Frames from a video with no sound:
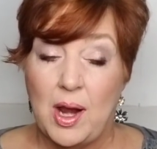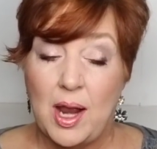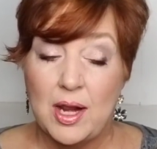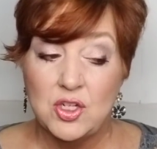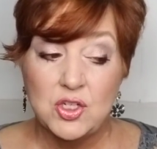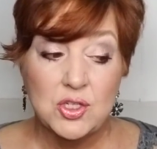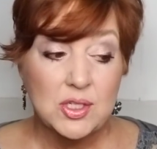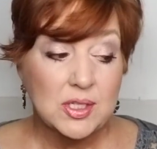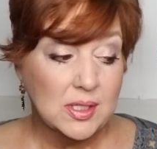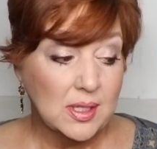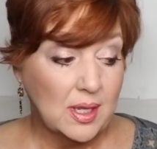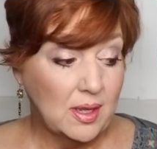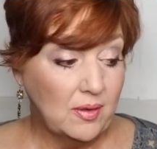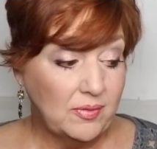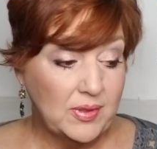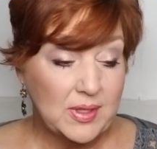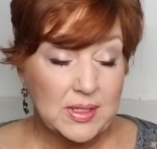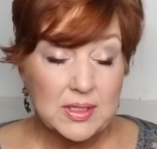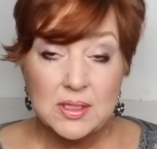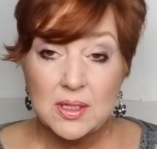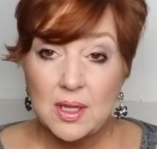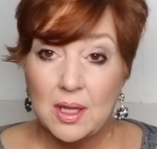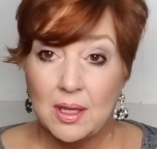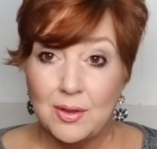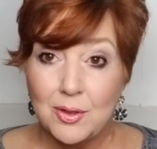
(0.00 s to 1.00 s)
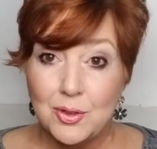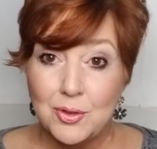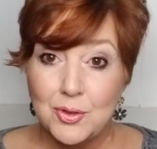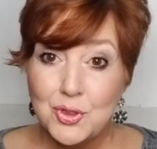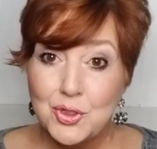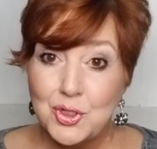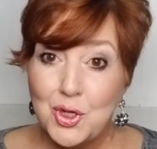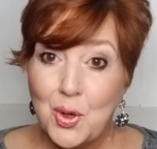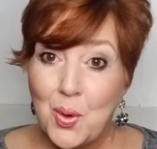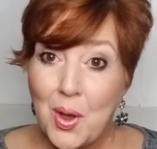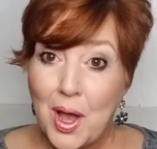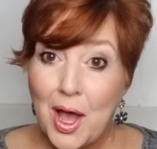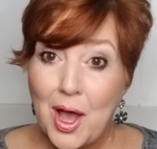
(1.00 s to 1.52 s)
I just love this color.
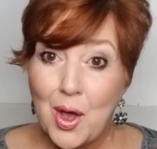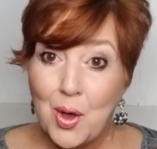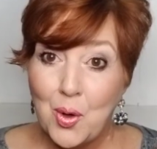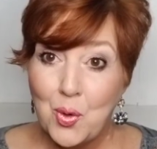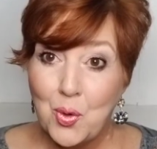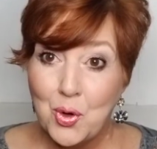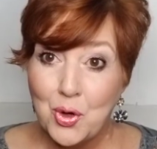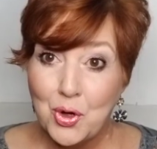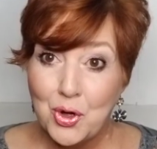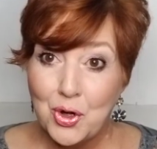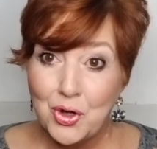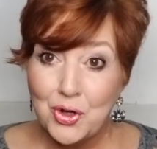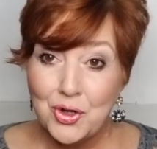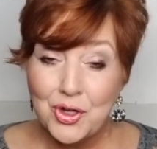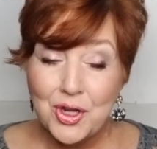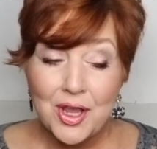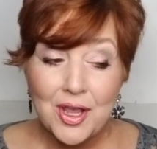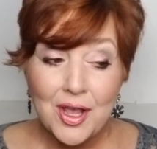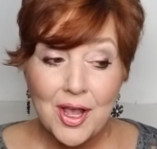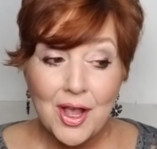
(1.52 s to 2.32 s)
So I ordered